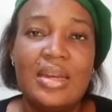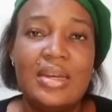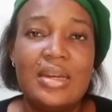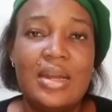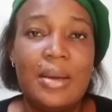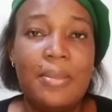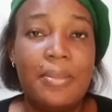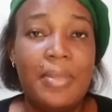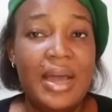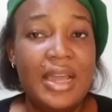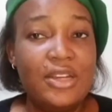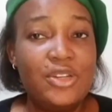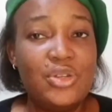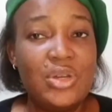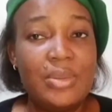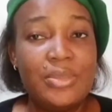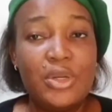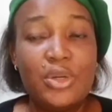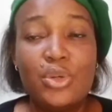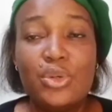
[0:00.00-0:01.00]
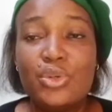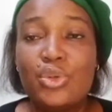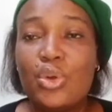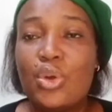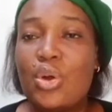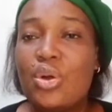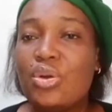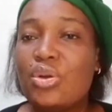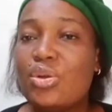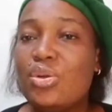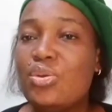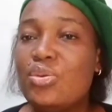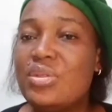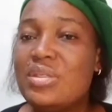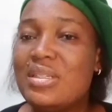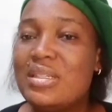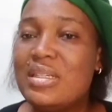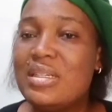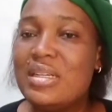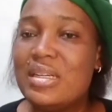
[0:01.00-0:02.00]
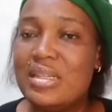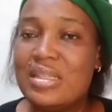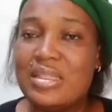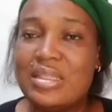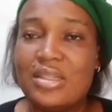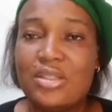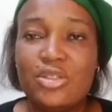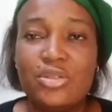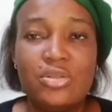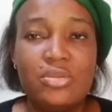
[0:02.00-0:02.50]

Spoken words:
Now mind you, I'm not going to conclude this